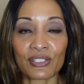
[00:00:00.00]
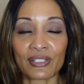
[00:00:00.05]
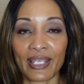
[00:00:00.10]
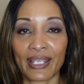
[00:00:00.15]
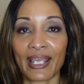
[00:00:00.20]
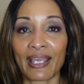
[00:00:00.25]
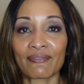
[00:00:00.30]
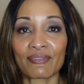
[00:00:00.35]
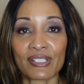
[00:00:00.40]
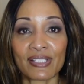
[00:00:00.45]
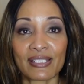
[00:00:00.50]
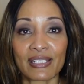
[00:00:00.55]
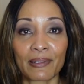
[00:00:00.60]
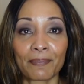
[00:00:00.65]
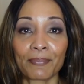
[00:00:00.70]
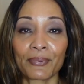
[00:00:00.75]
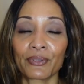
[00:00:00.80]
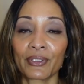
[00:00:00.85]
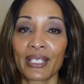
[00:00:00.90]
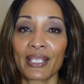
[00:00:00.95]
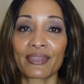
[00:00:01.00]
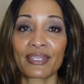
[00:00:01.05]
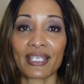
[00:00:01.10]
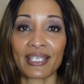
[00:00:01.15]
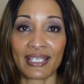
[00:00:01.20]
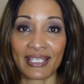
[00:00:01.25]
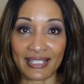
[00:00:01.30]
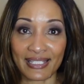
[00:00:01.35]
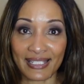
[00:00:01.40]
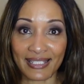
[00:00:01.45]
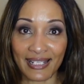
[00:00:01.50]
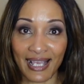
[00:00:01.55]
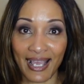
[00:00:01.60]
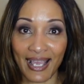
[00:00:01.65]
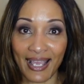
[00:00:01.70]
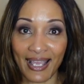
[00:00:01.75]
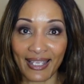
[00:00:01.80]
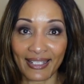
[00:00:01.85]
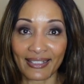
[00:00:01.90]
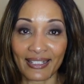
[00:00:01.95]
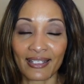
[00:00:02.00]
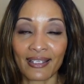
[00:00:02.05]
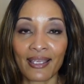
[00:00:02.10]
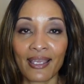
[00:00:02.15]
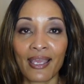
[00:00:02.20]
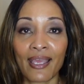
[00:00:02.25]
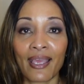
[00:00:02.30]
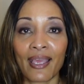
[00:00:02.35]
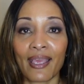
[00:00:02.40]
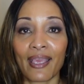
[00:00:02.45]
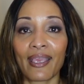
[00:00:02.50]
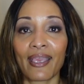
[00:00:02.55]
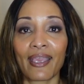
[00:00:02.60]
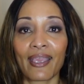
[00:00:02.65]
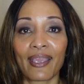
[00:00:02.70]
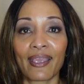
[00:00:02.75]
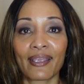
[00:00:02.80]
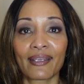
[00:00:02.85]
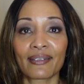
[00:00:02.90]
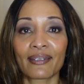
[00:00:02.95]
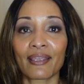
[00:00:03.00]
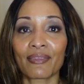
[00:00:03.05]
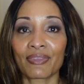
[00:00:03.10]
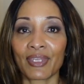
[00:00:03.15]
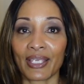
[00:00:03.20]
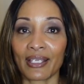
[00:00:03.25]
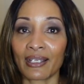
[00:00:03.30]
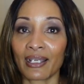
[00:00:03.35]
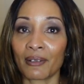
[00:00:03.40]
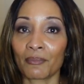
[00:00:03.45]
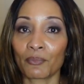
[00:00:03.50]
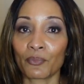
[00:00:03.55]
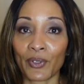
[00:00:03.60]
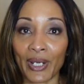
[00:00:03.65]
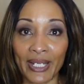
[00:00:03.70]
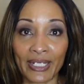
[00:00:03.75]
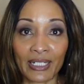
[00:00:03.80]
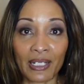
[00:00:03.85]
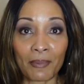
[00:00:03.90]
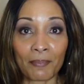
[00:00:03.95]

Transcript: They have a zipper in the inside and they come right